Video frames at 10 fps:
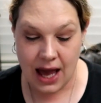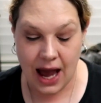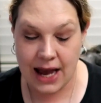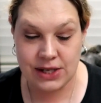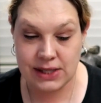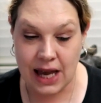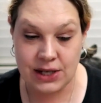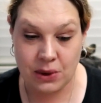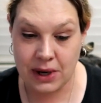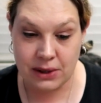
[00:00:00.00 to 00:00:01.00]
I
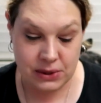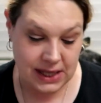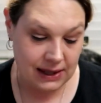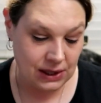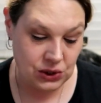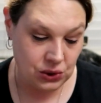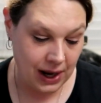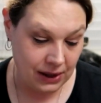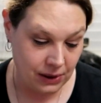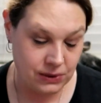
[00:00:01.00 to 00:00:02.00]
don't understand these
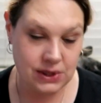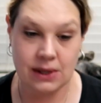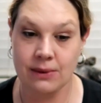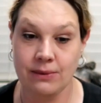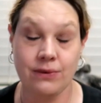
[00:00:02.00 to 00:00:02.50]
trainers,